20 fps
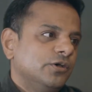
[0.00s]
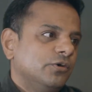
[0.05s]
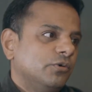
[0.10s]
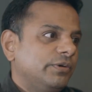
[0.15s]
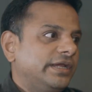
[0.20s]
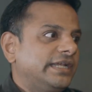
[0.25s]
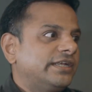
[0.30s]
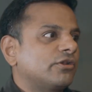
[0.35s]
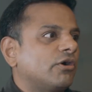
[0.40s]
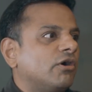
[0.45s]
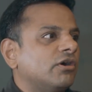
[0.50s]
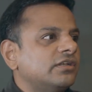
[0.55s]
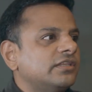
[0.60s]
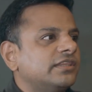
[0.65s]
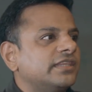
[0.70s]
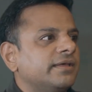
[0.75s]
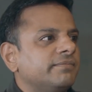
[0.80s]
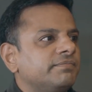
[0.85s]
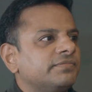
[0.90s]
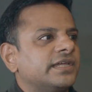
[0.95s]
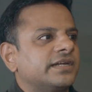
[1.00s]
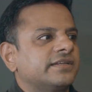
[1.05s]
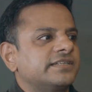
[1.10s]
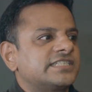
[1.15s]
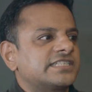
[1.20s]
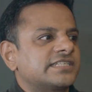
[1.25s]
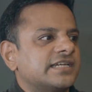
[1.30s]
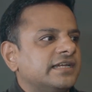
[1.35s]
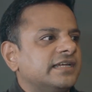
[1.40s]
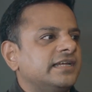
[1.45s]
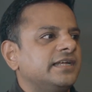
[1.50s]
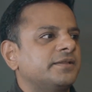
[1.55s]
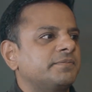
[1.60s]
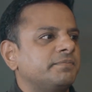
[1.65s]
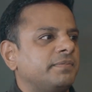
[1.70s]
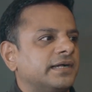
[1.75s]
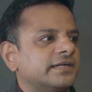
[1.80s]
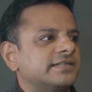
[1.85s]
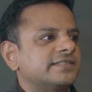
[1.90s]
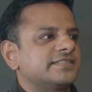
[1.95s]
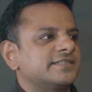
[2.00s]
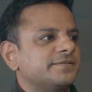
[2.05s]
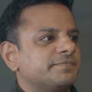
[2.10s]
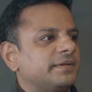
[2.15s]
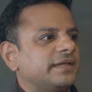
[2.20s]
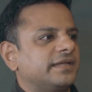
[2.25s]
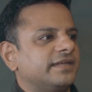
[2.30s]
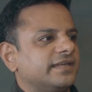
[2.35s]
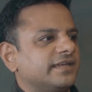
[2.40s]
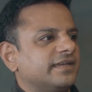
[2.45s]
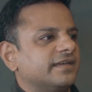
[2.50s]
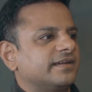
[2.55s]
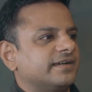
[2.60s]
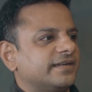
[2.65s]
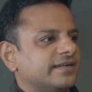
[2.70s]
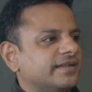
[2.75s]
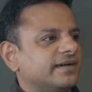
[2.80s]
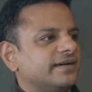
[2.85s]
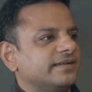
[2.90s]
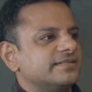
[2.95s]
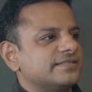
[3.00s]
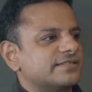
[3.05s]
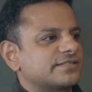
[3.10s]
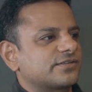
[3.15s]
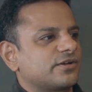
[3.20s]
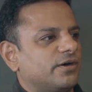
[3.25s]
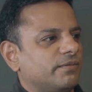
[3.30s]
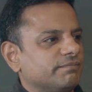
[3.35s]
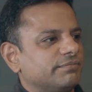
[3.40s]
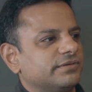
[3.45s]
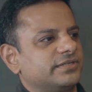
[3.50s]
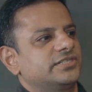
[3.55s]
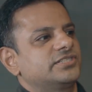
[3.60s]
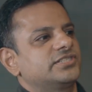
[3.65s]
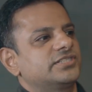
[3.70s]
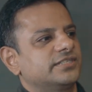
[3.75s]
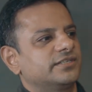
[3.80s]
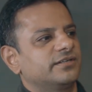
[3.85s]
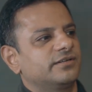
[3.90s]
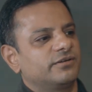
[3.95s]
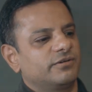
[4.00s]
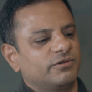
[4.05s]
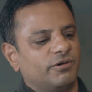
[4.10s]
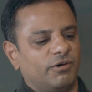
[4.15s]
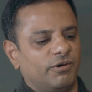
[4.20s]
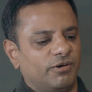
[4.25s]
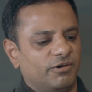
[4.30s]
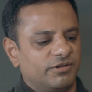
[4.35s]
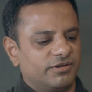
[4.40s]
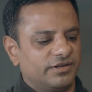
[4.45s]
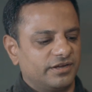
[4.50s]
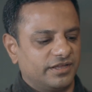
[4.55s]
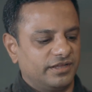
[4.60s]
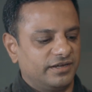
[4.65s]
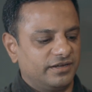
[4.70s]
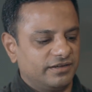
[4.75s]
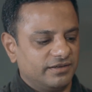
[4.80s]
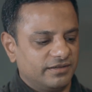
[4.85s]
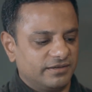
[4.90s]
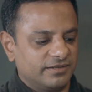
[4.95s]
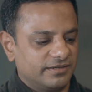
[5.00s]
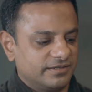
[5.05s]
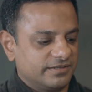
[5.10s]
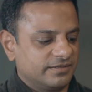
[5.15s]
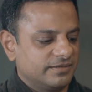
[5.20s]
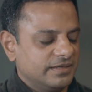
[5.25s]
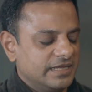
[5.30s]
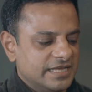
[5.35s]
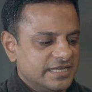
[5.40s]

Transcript: We taught them that a child participating in a dance competition or in a